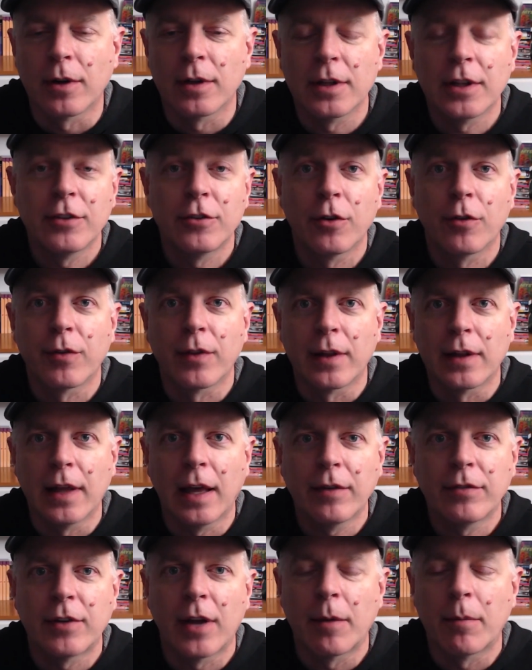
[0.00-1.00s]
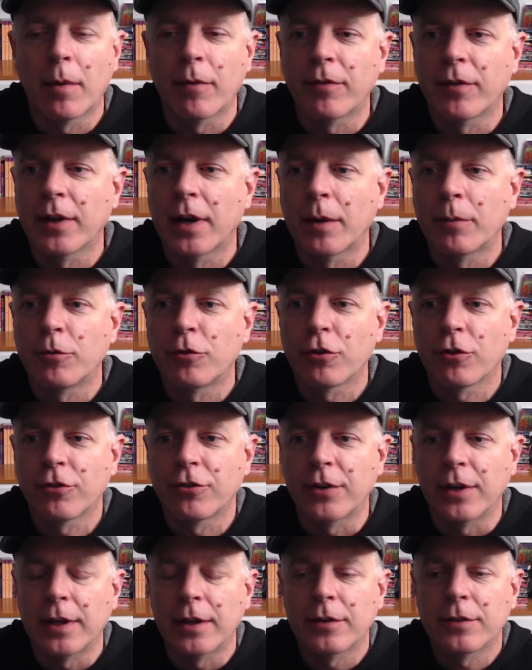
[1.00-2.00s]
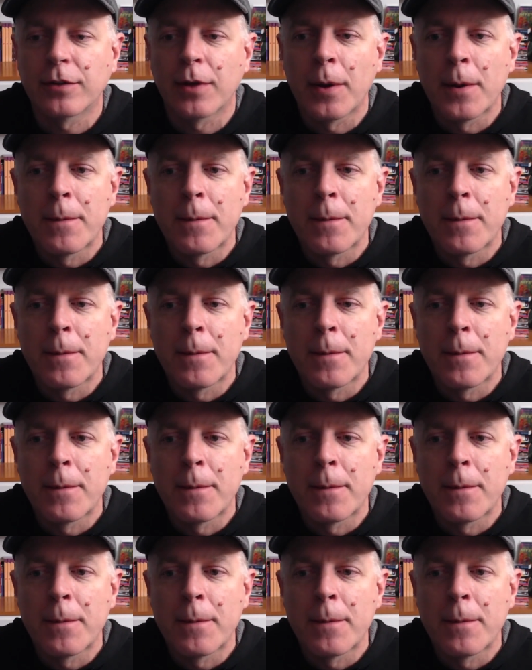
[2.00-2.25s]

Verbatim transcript: at least over the lifetime of it. I'm sure she is.